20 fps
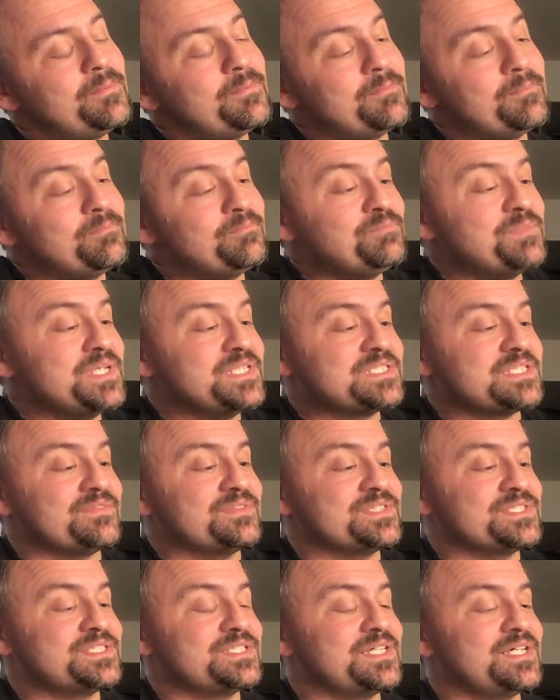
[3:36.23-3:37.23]

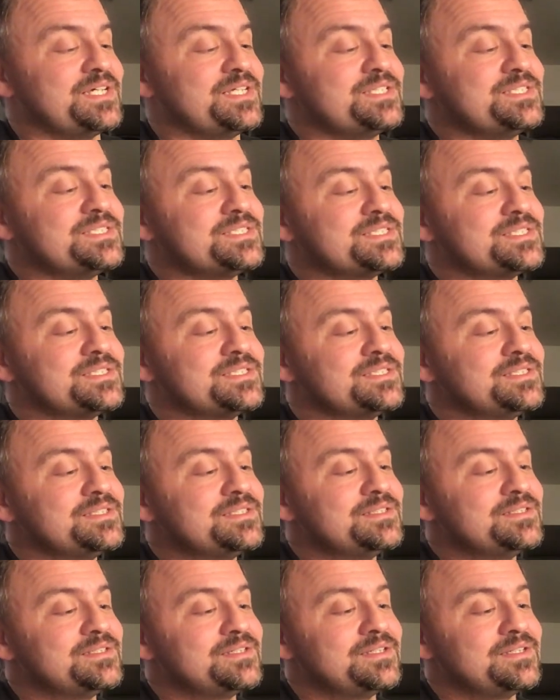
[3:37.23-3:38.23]
B7sus,
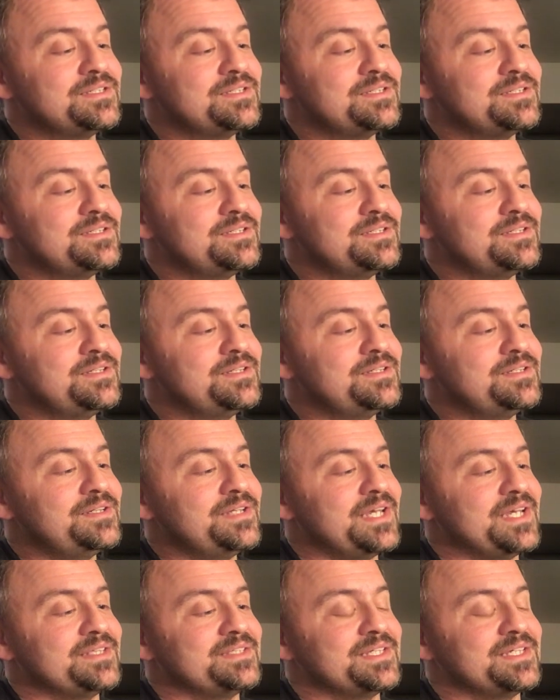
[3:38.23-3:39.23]

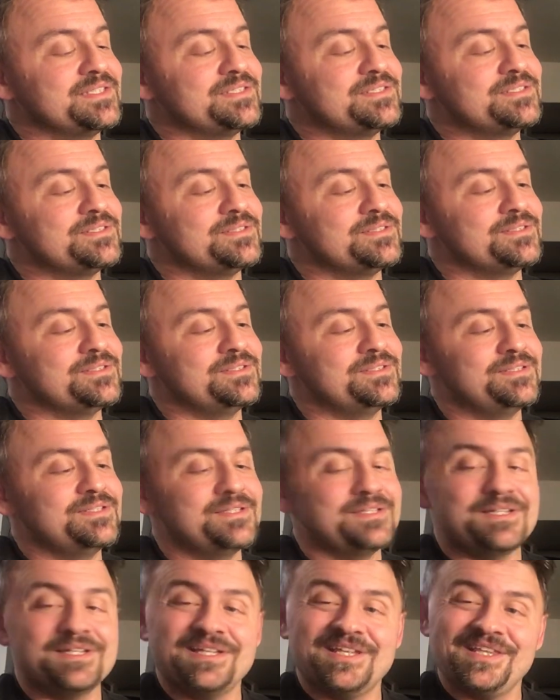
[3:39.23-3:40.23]
and then to
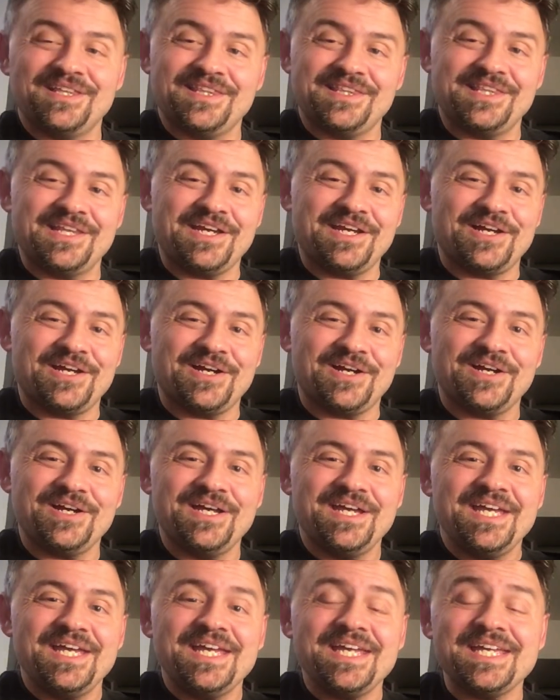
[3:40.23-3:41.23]
there,
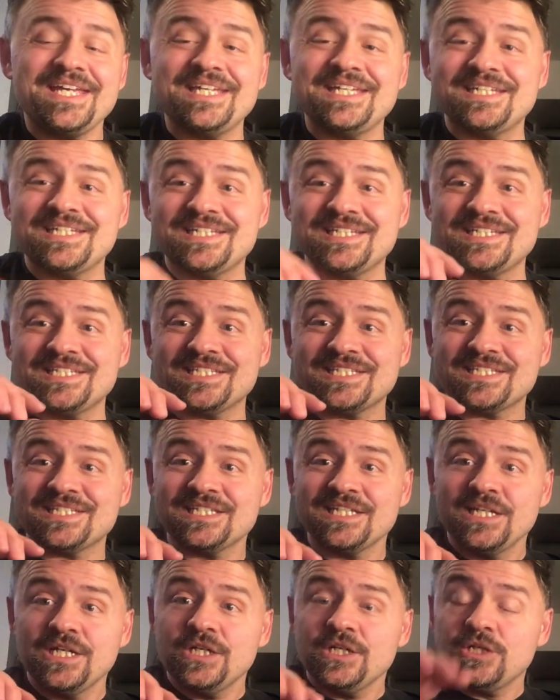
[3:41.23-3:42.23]
is
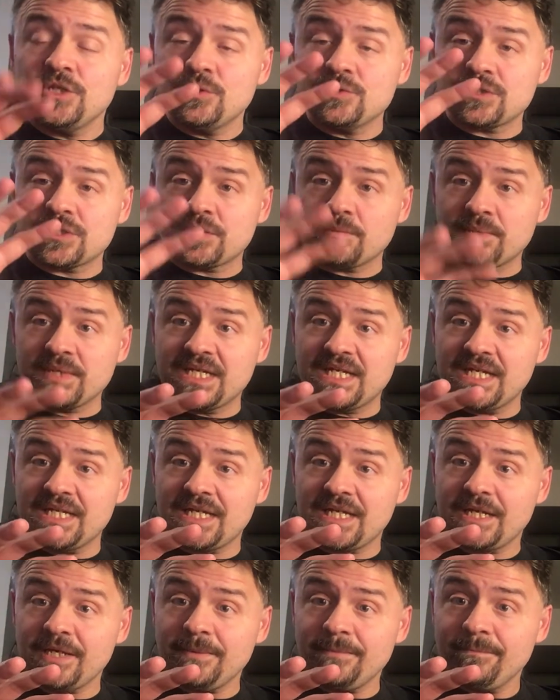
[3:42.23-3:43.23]
used at the
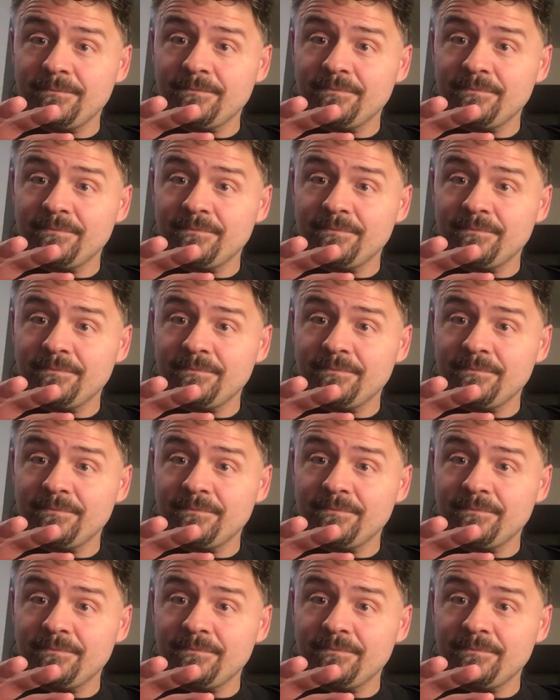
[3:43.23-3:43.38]
beginning